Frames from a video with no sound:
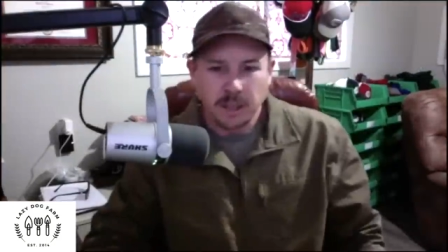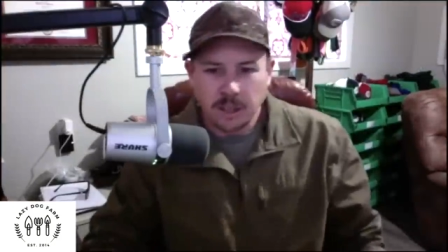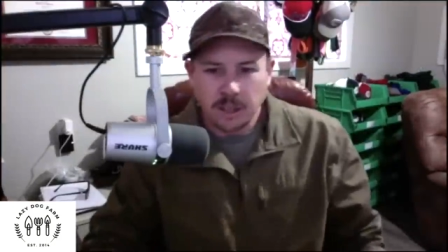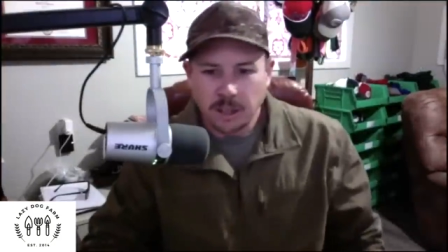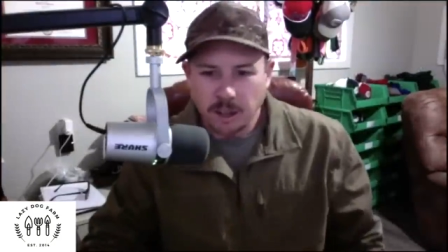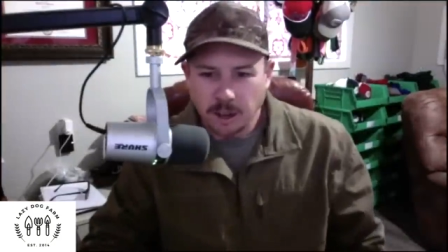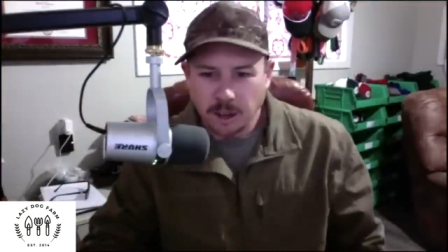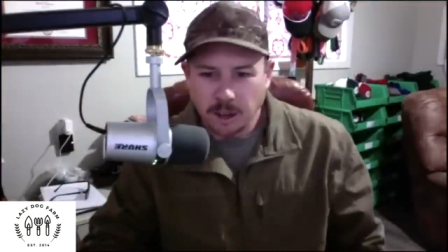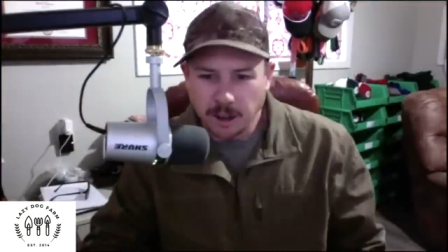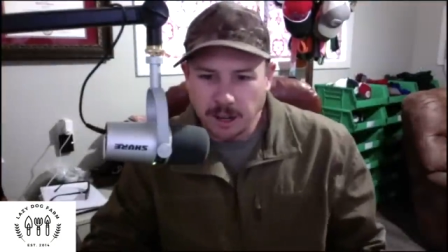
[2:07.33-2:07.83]

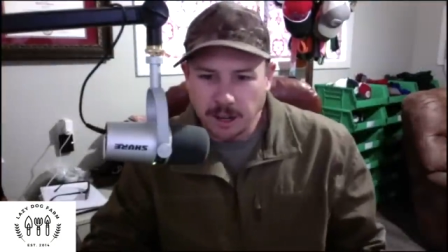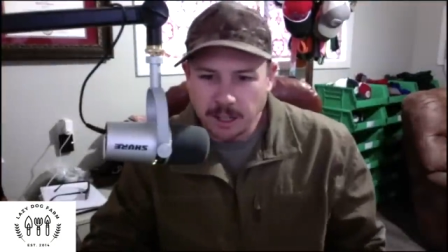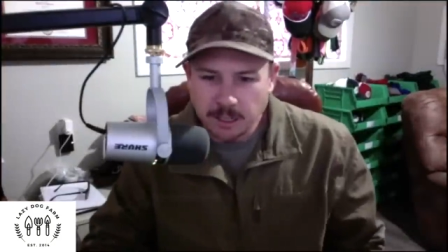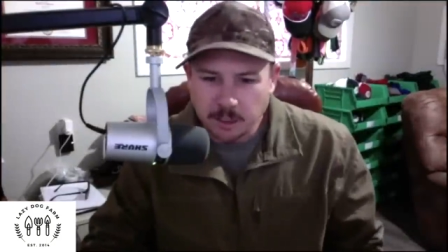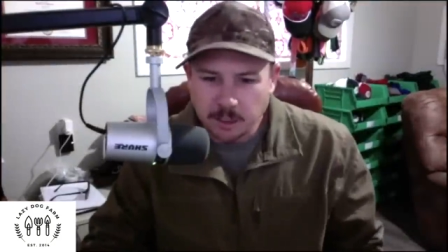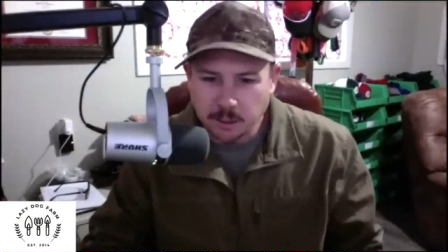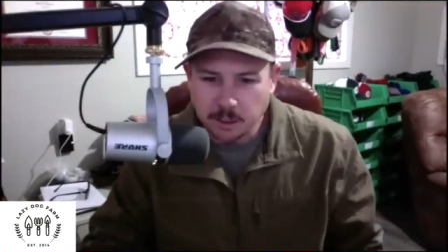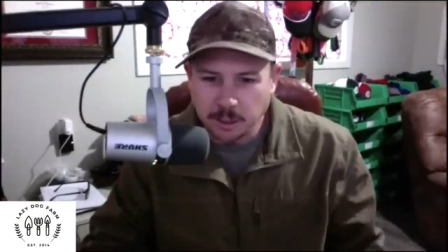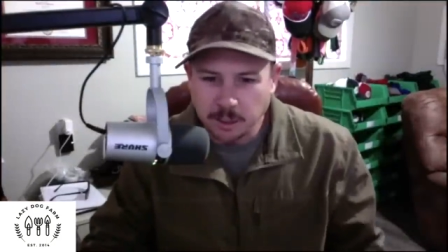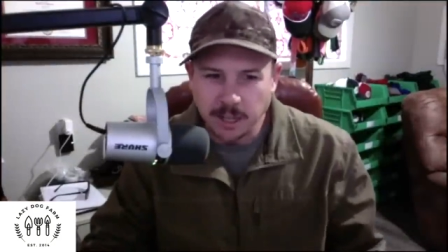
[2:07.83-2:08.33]
All right, so
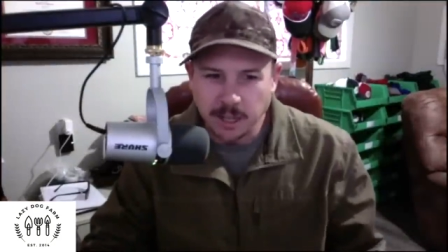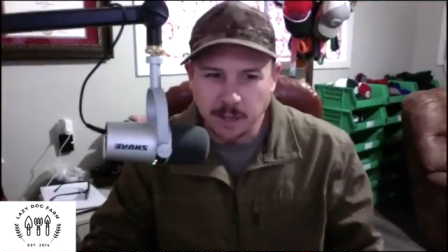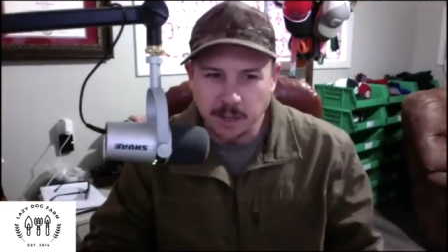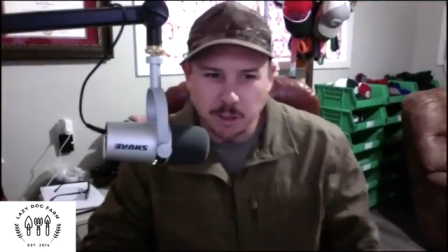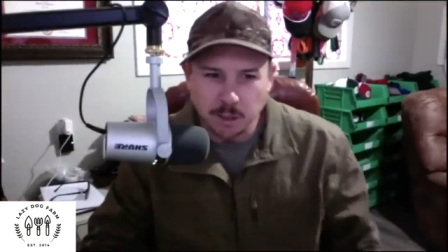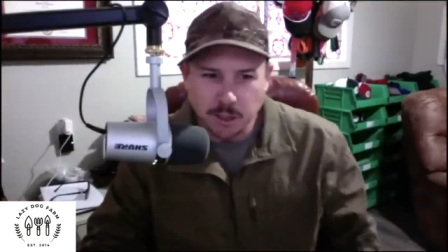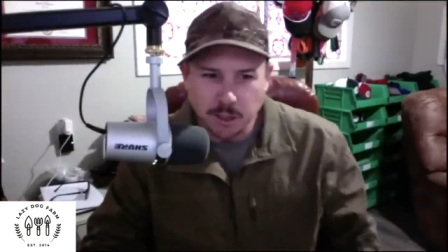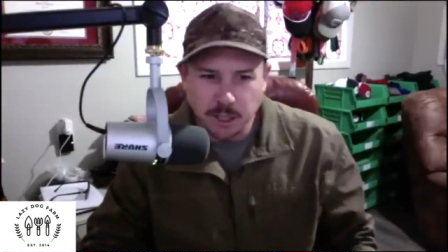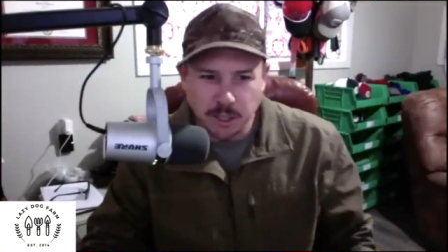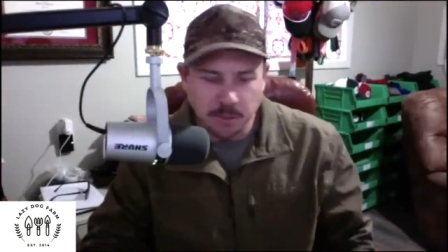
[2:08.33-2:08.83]
we're here with
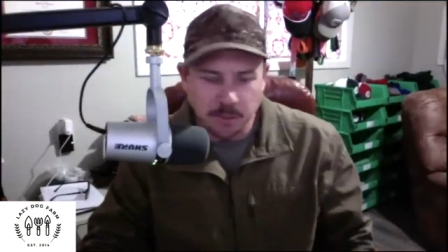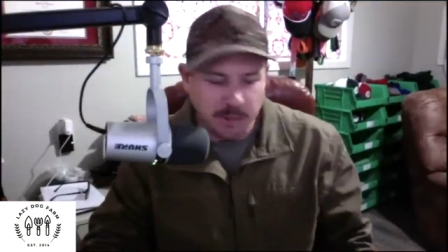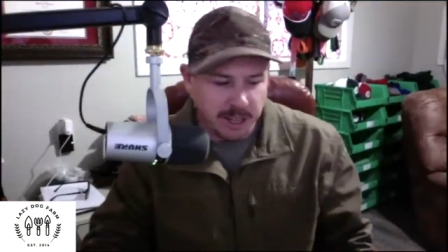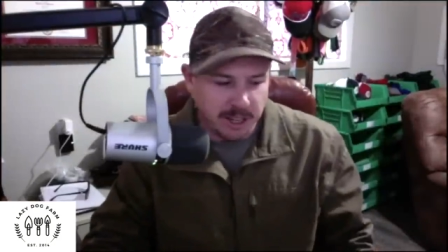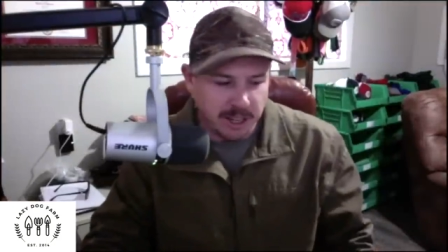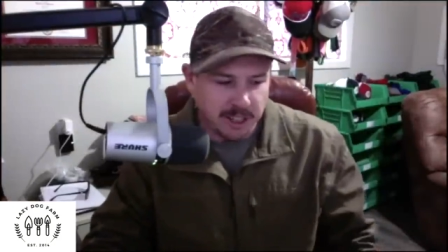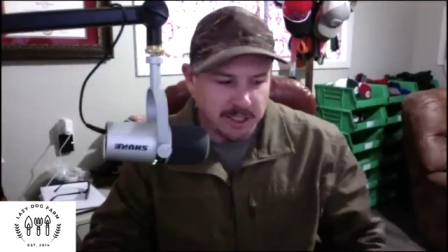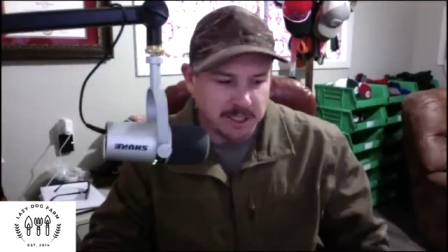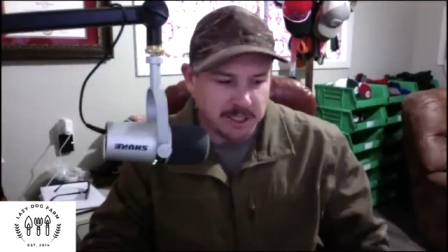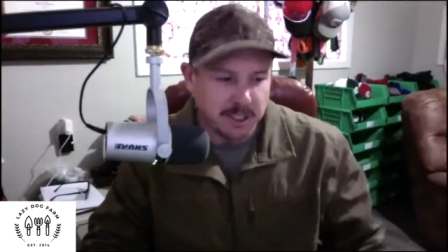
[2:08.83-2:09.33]
Jim
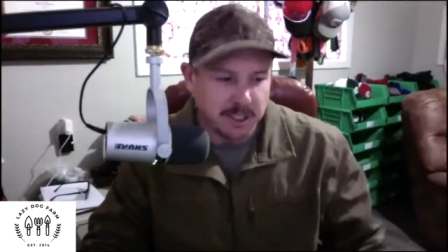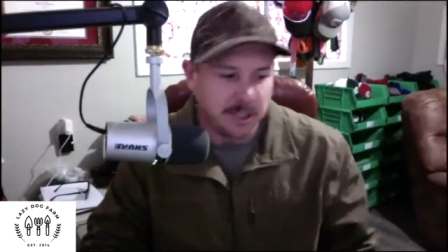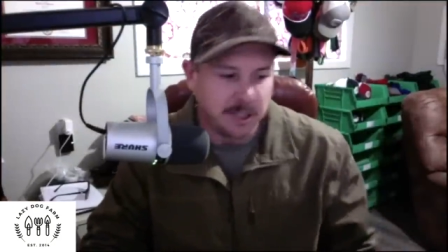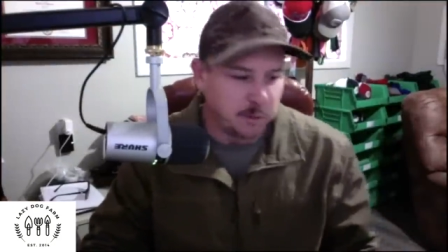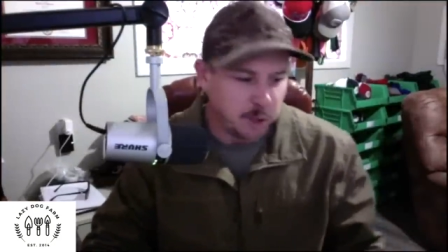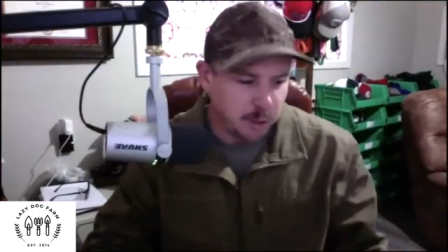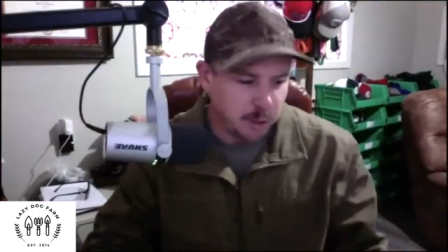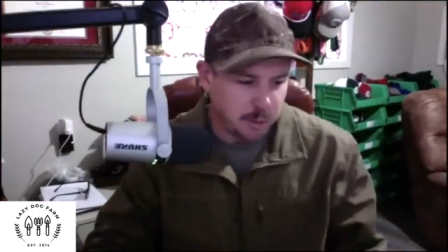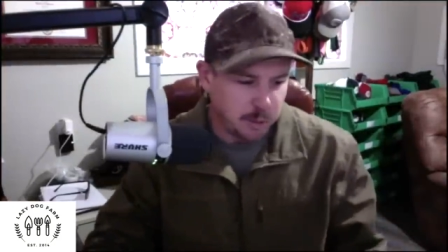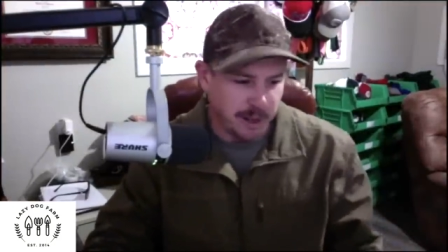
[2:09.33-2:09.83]
Gerritsen of
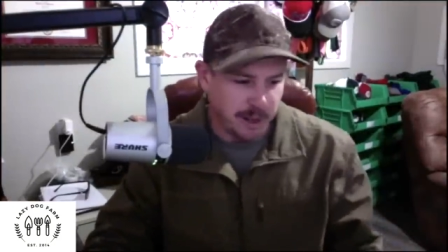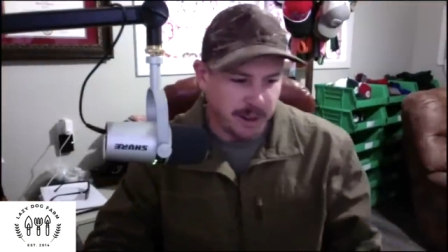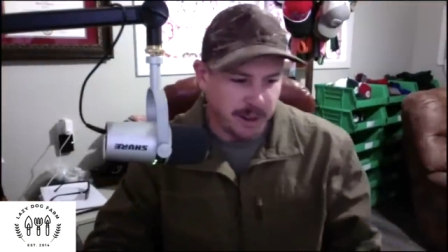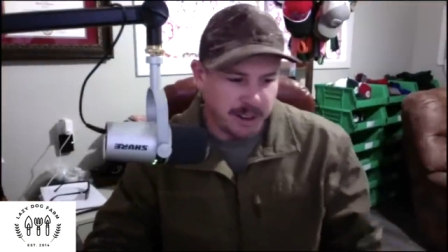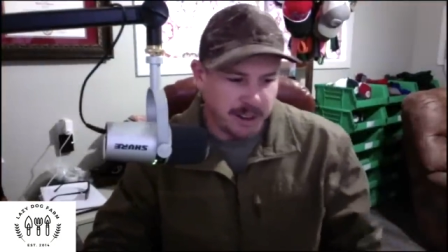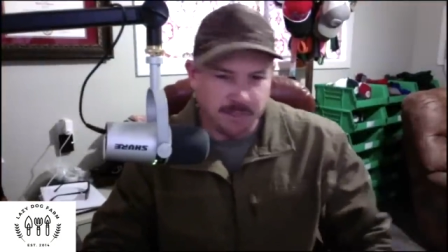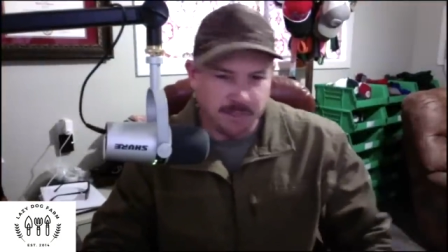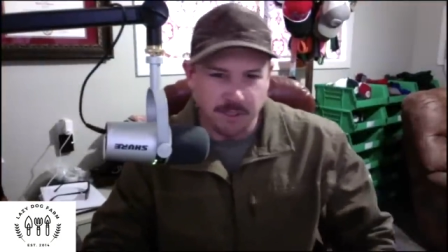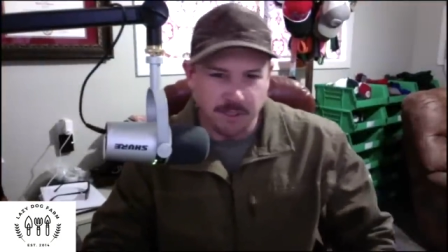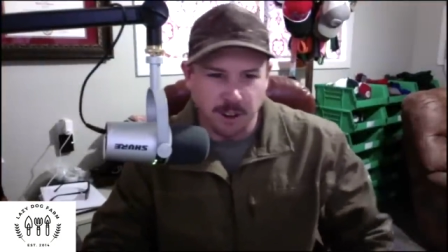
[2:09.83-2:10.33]
Wood Prairie
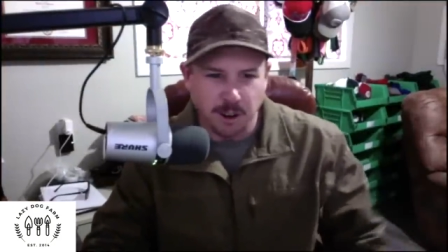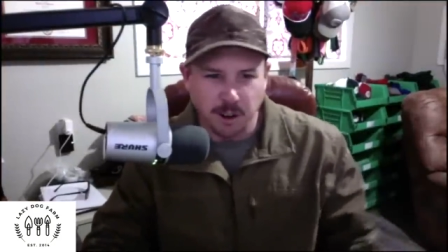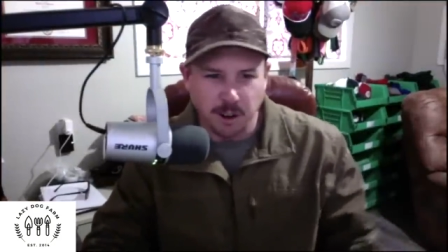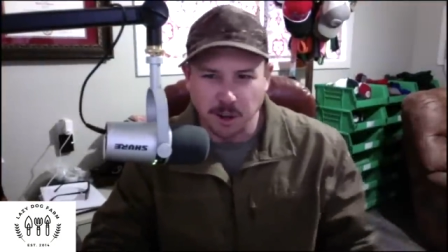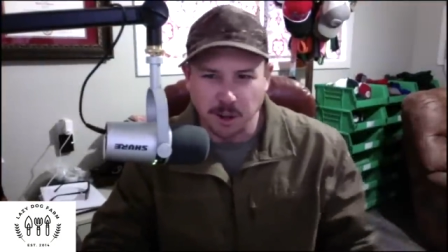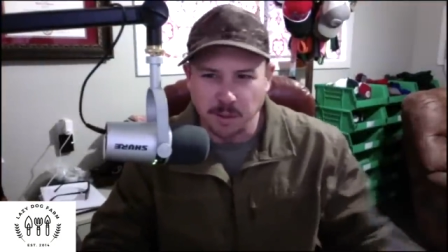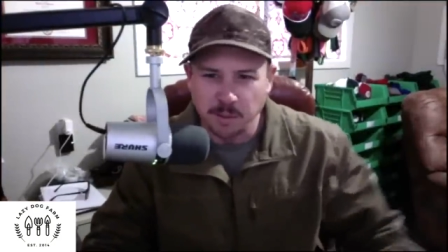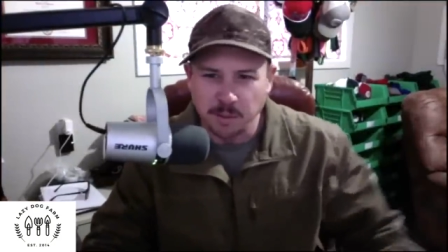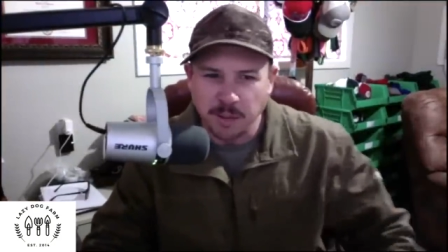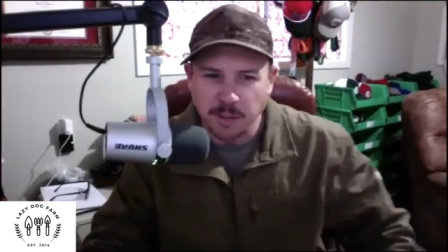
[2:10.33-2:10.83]

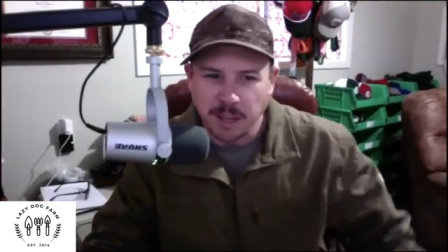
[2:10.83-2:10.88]
Farm,